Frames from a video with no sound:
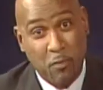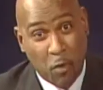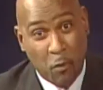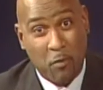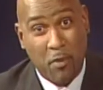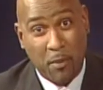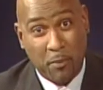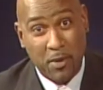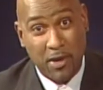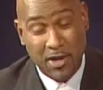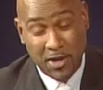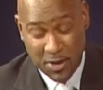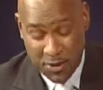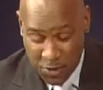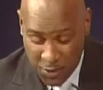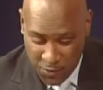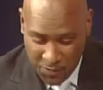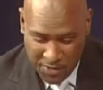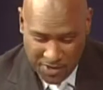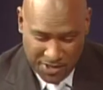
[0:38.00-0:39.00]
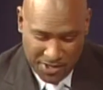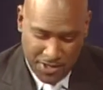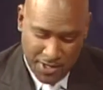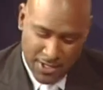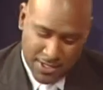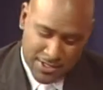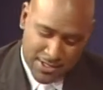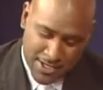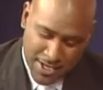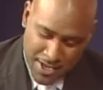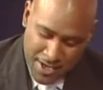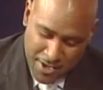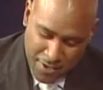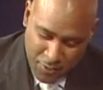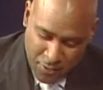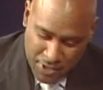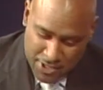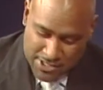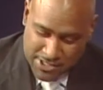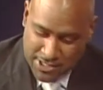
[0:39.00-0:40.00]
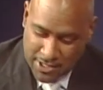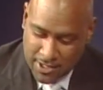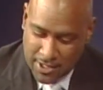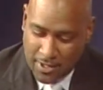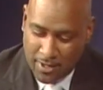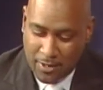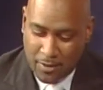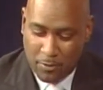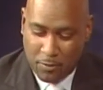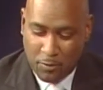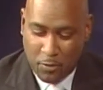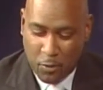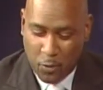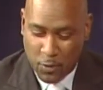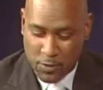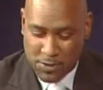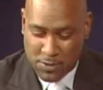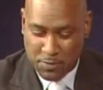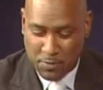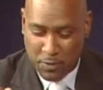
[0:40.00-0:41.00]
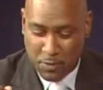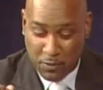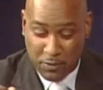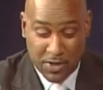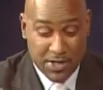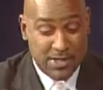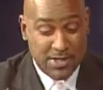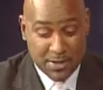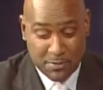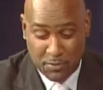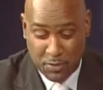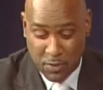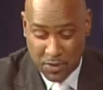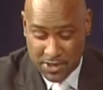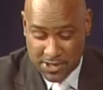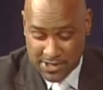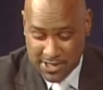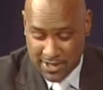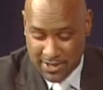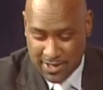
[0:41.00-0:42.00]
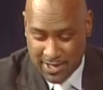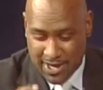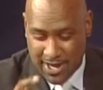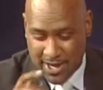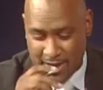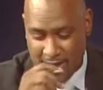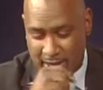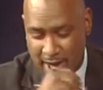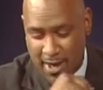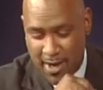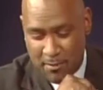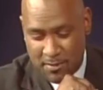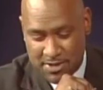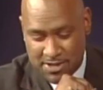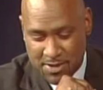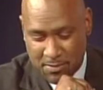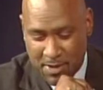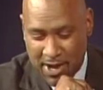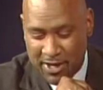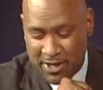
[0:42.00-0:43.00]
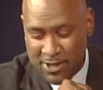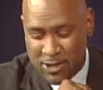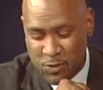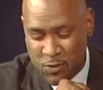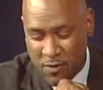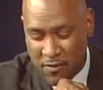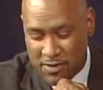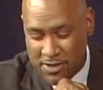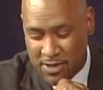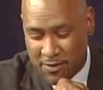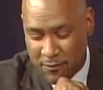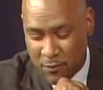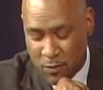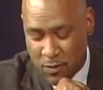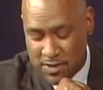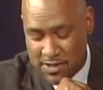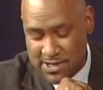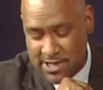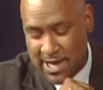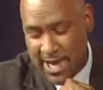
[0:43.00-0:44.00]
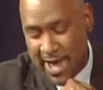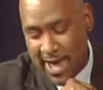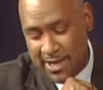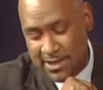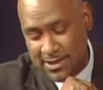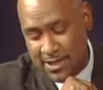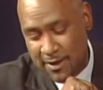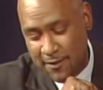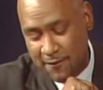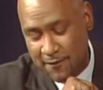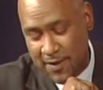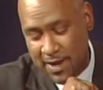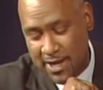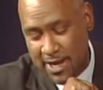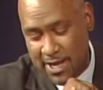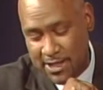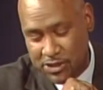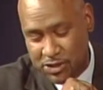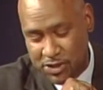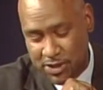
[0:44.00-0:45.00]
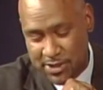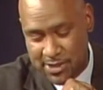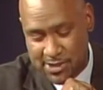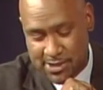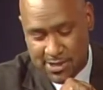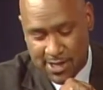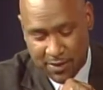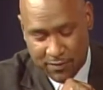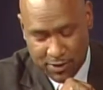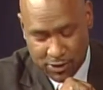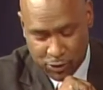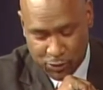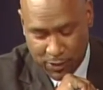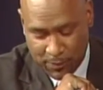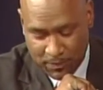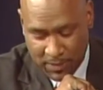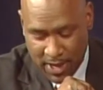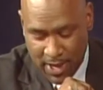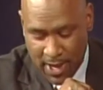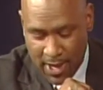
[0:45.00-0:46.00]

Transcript: more popularly known than he is, racing ponies and the like. Mr. Manders, who is, of course, the Acting Financial Secretary.